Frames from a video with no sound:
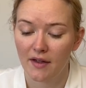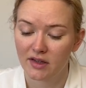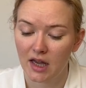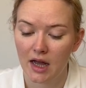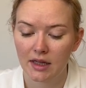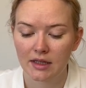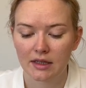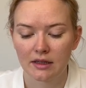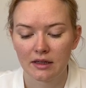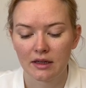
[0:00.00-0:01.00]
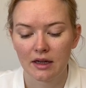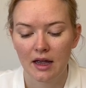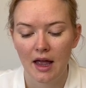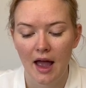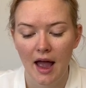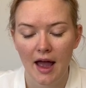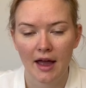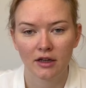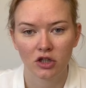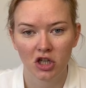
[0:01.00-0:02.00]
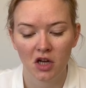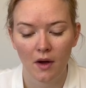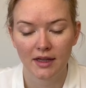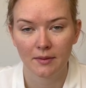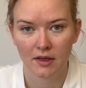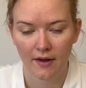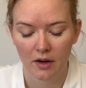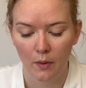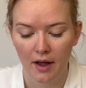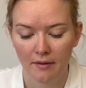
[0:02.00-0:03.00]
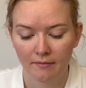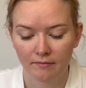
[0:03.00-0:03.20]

skirts, and 2 items of headwear.